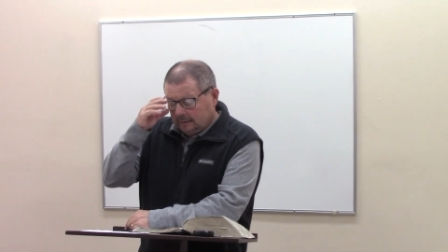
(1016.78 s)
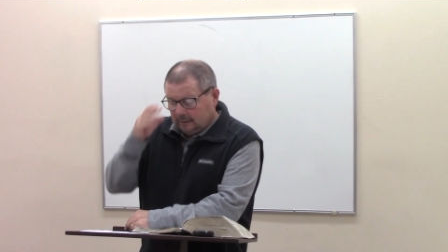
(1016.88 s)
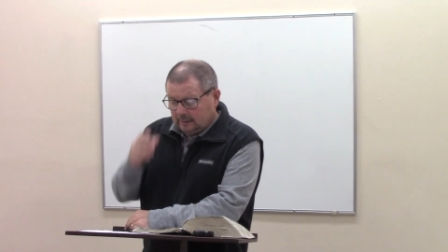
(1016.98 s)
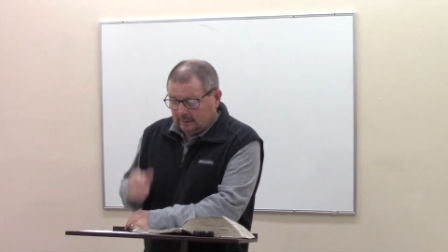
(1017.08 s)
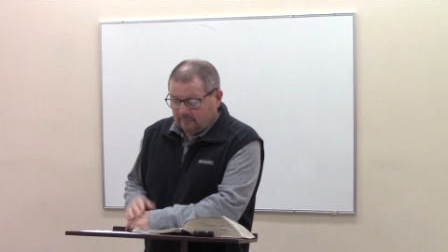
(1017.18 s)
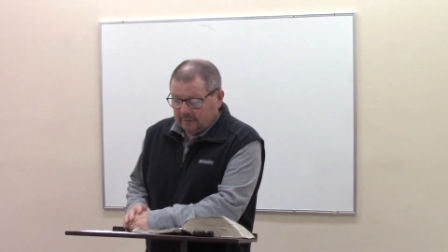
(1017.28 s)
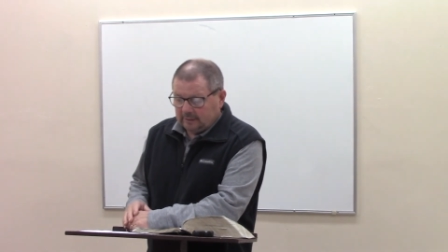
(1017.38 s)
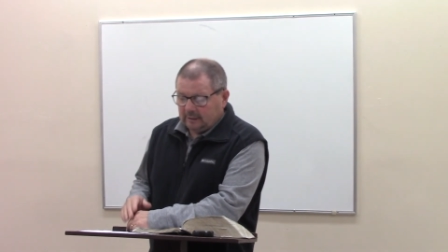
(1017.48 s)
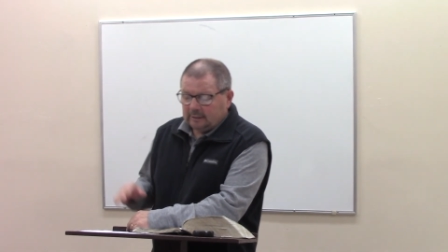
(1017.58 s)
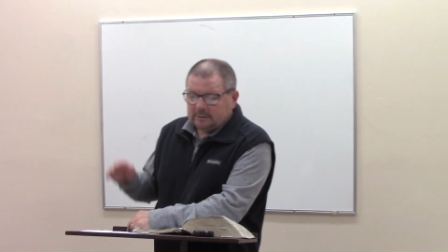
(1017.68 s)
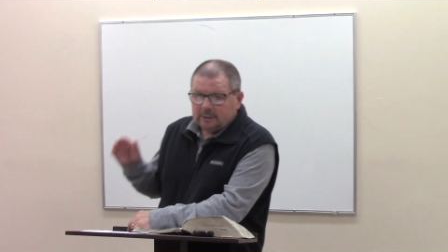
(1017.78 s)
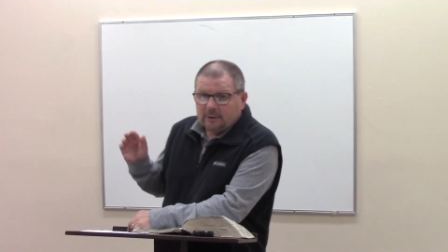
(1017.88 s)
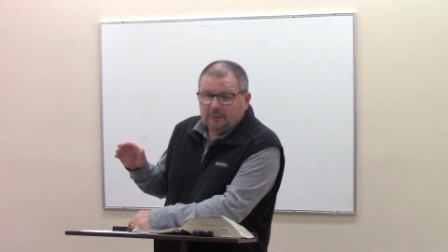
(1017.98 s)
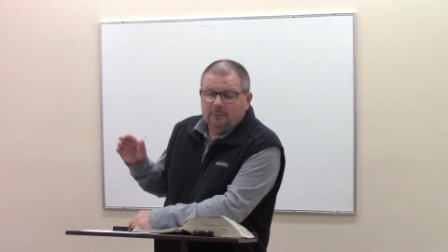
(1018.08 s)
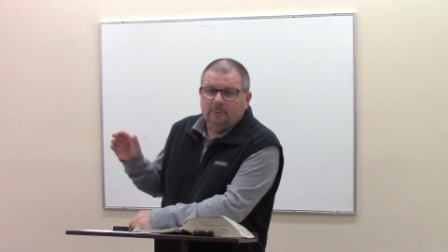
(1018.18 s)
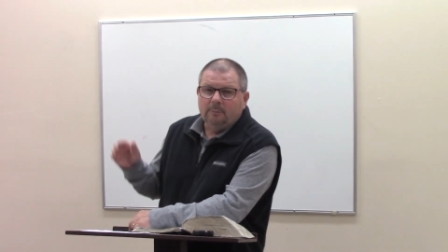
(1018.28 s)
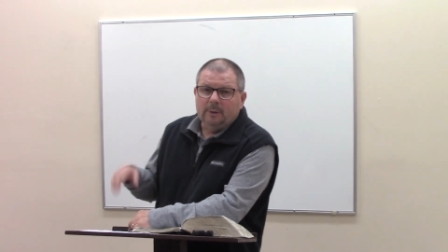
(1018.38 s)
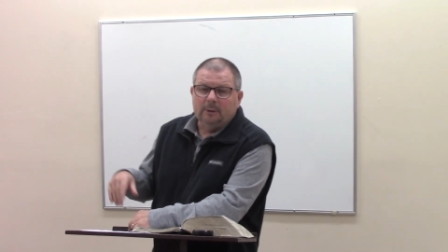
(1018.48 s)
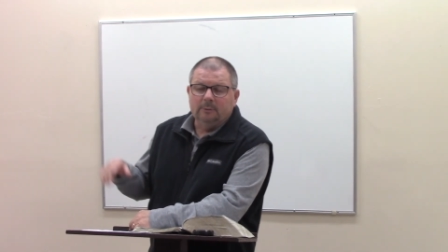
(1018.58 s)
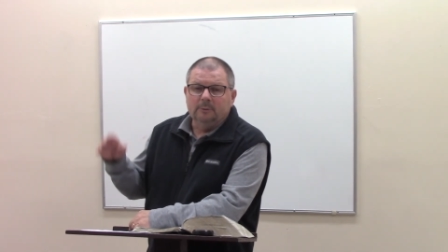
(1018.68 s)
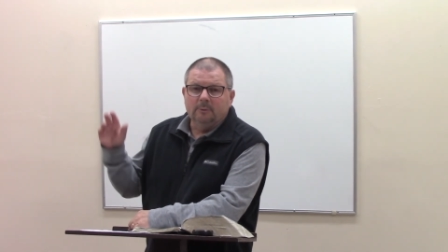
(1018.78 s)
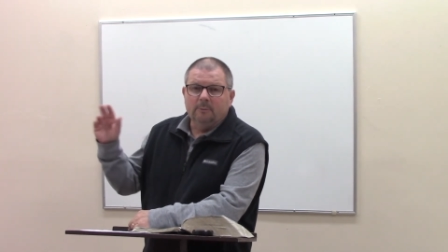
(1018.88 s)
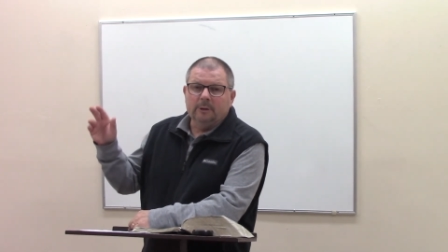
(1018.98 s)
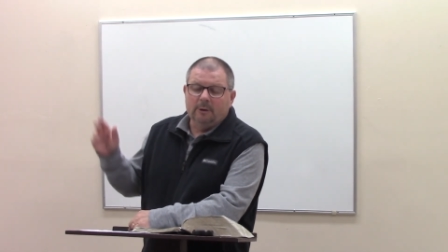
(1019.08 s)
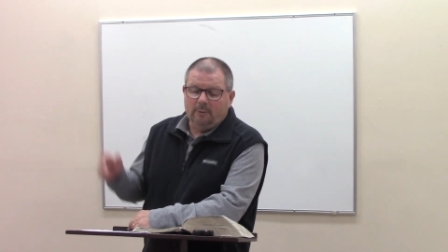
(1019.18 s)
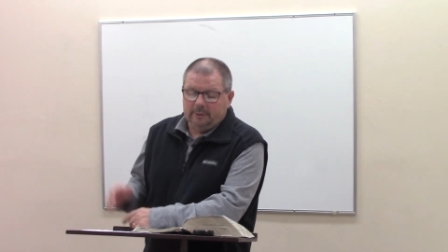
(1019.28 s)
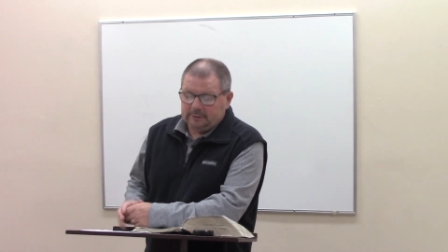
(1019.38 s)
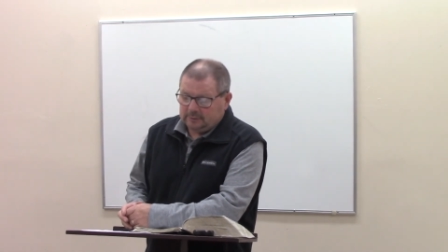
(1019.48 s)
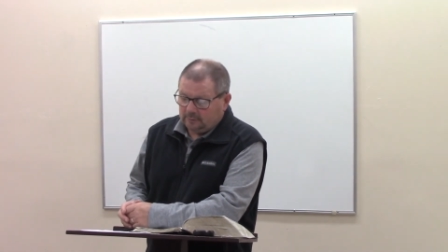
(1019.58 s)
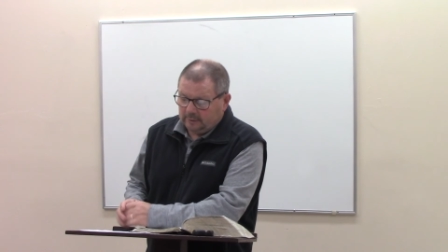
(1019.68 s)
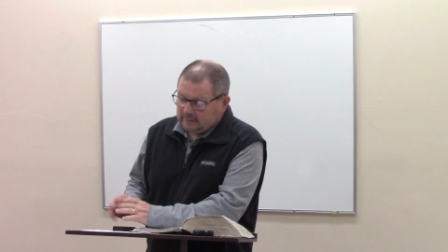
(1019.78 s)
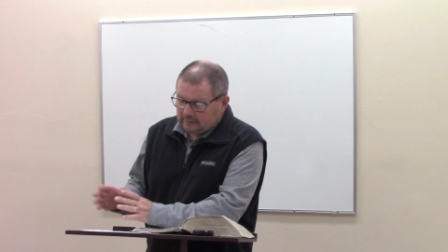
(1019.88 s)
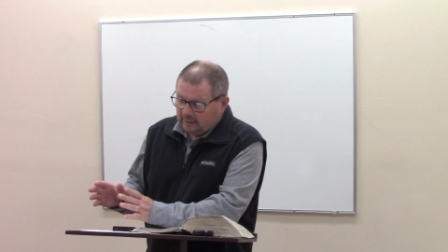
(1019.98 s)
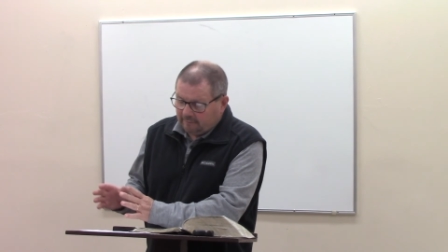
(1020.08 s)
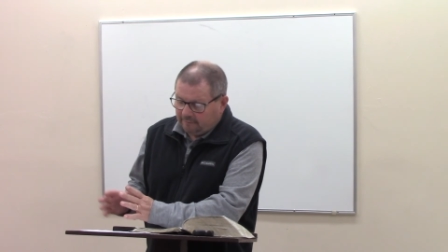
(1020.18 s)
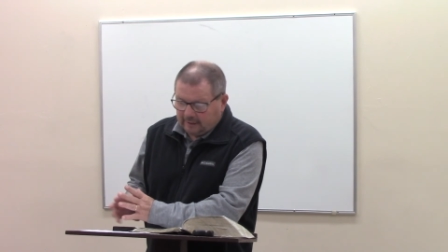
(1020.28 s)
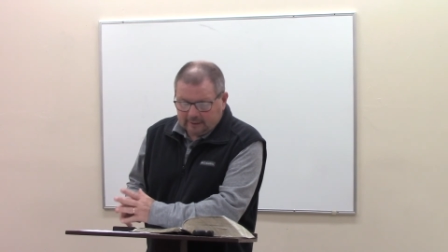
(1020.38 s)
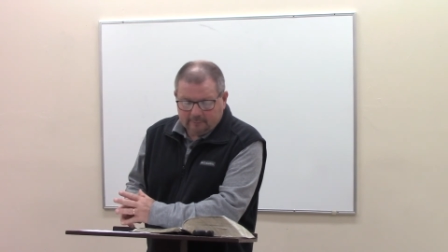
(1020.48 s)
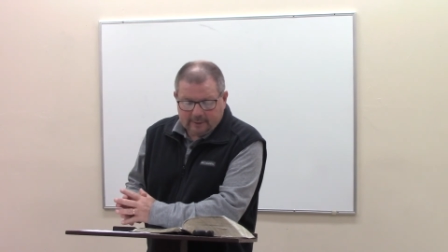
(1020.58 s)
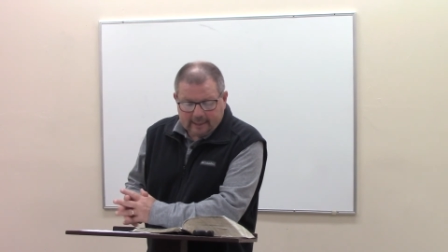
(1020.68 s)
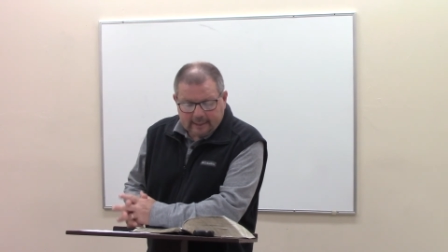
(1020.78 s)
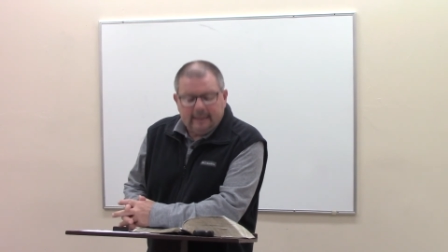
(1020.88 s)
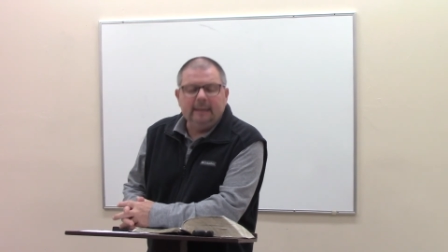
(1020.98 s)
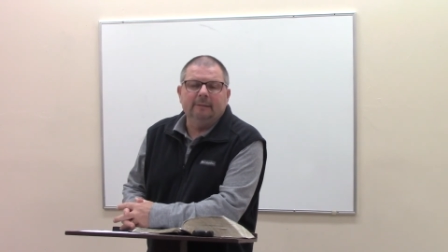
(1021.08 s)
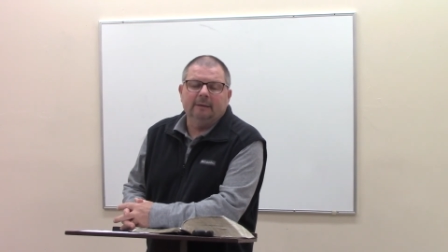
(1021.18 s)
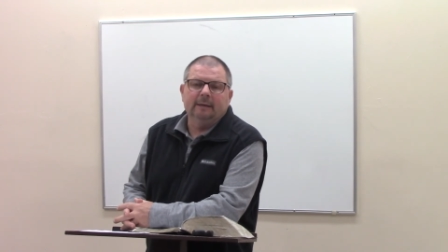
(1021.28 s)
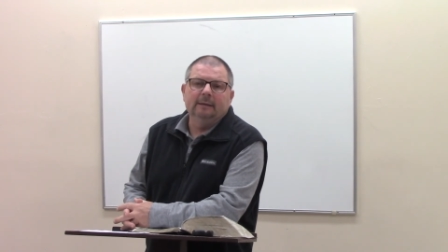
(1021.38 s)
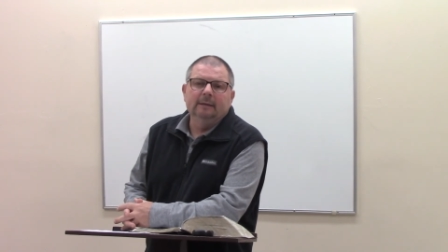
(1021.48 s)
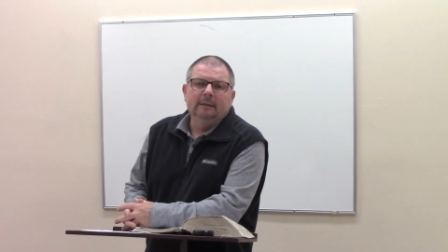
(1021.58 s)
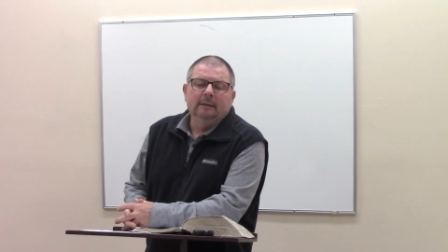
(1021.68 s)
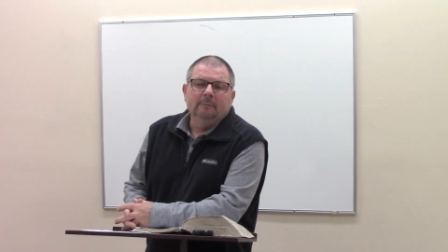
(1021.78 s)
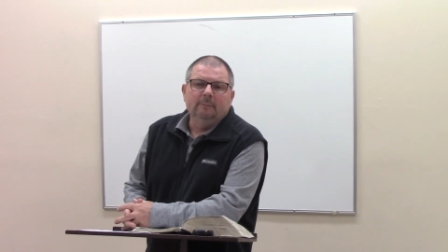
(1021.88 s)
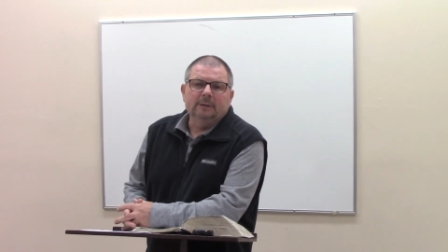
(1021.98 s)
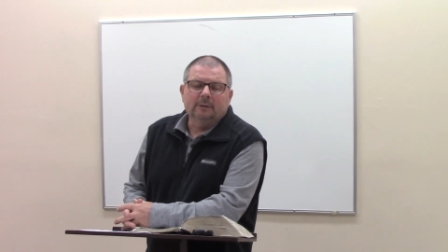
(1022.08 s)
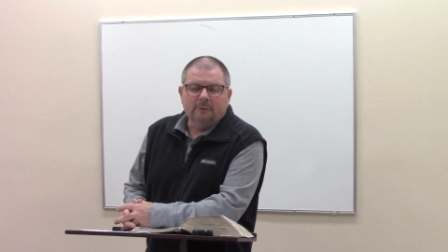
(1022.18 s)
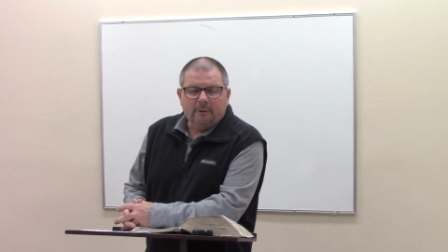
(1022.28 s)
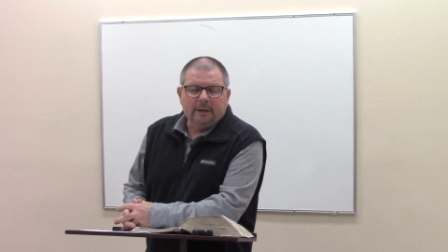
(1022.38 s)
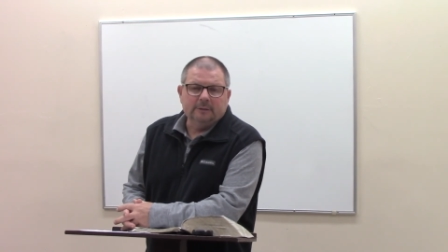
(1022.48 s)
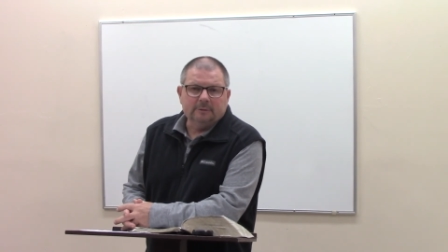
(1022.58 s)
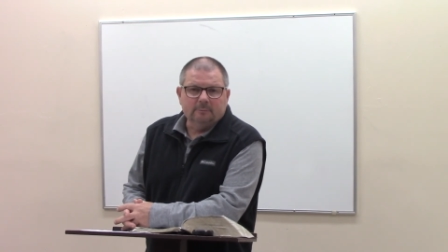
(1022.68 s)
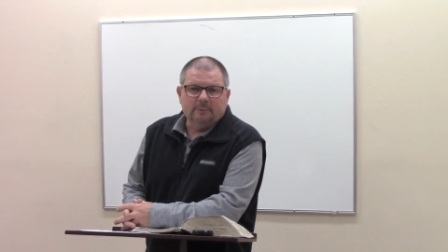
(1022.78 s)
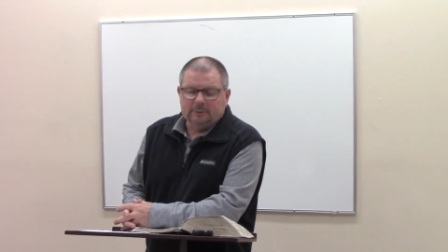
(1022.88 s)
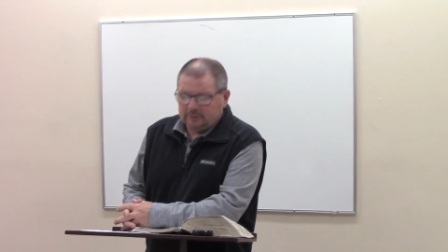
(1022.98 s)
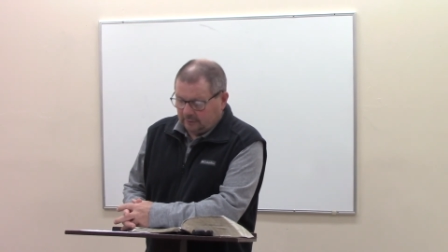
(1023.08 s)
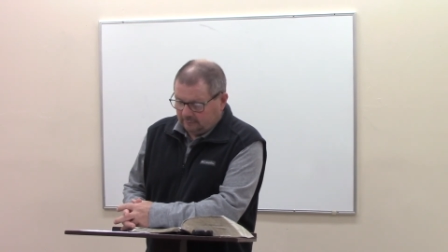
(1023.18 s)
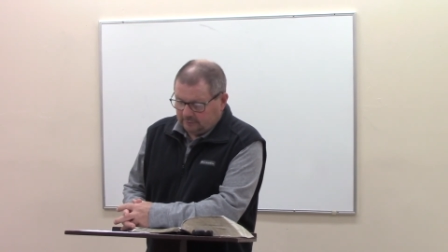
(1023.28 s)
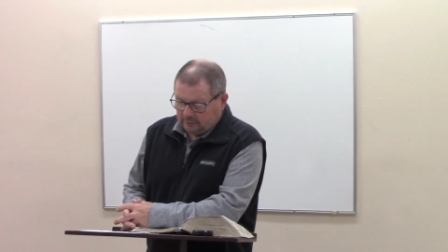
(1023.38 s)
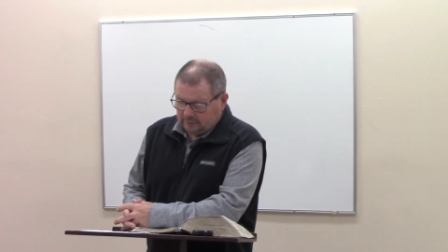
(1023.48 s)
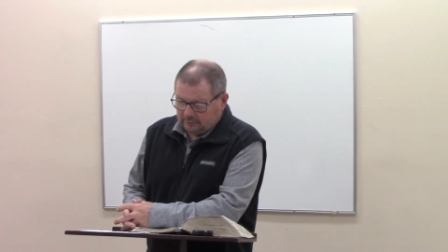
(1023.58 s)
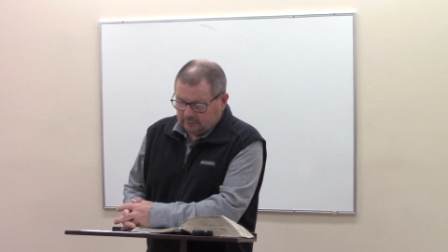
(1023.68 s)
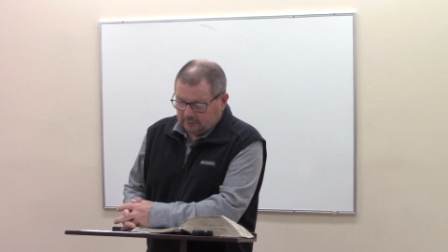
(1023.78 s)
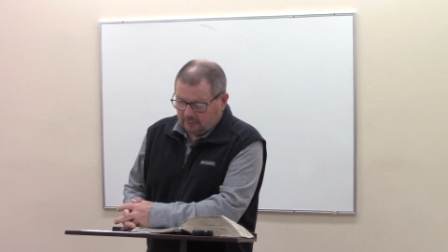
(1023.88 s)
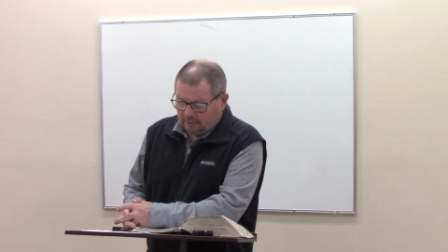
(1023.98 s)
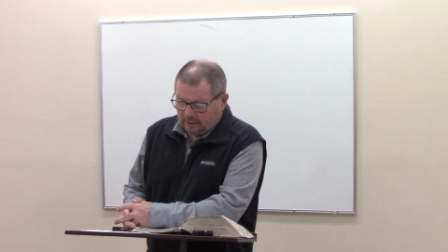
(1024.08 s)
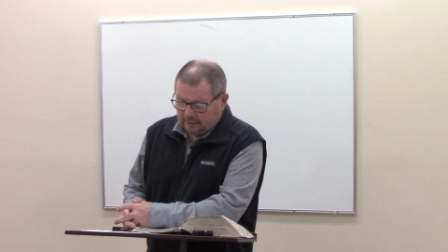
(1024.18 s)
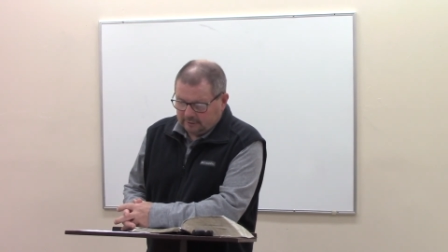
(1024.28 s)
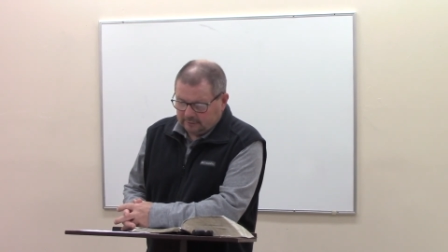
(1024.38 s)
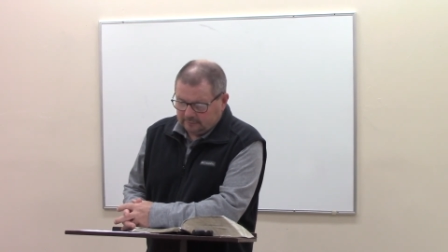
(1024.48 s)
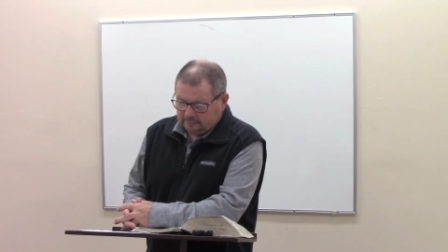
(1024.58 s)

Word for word: Uh, but the eternal abode that we're going to is not affected by anything but the grace and mercy of Jesus Christ.